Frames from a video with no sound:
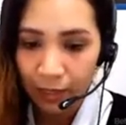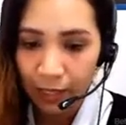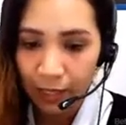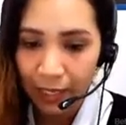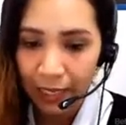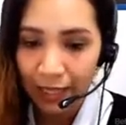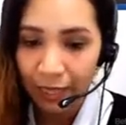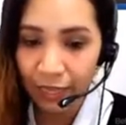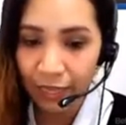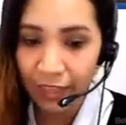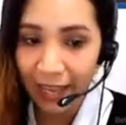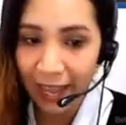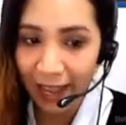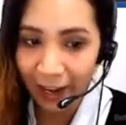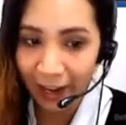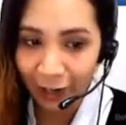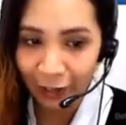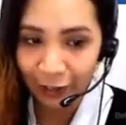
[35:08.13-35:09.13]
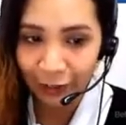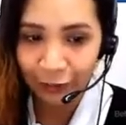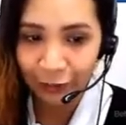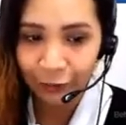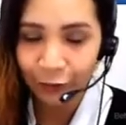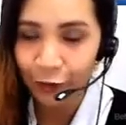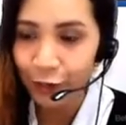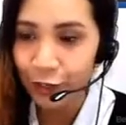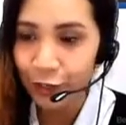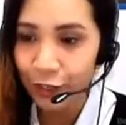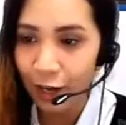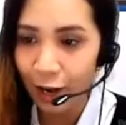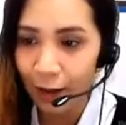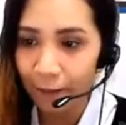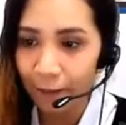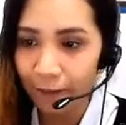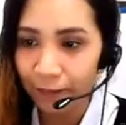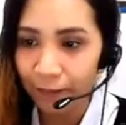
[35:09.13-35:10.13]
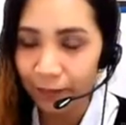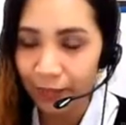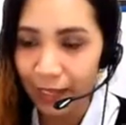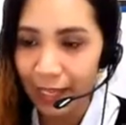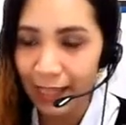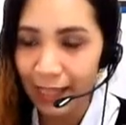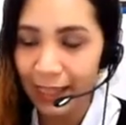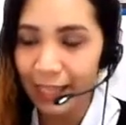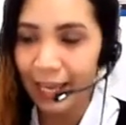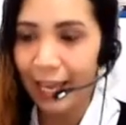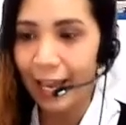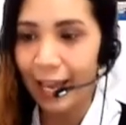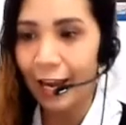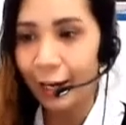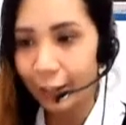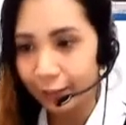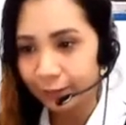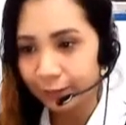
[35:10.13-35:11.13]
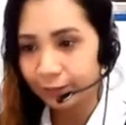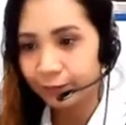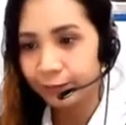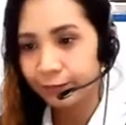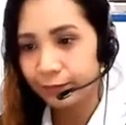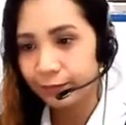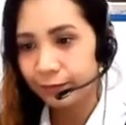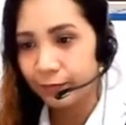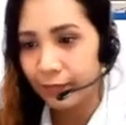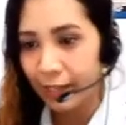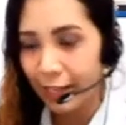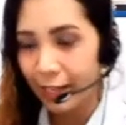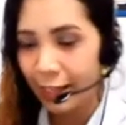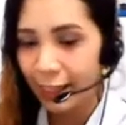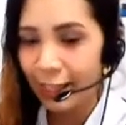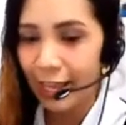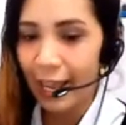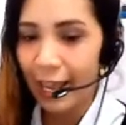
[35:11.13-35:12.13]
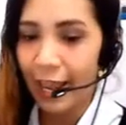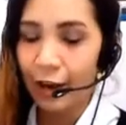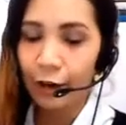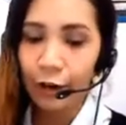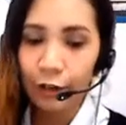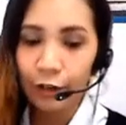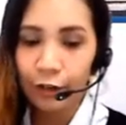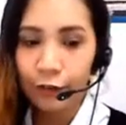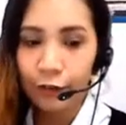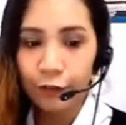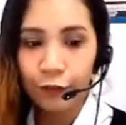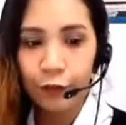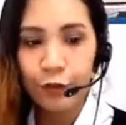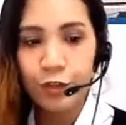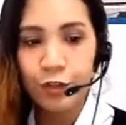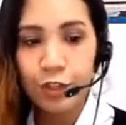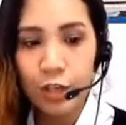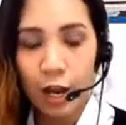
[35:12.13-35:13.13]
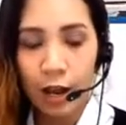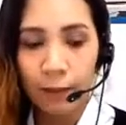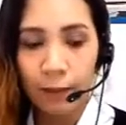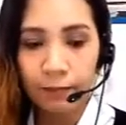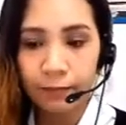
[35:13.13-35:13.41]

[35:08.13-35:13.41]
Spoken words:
In the air, full stop. In the air. In the air, full stop.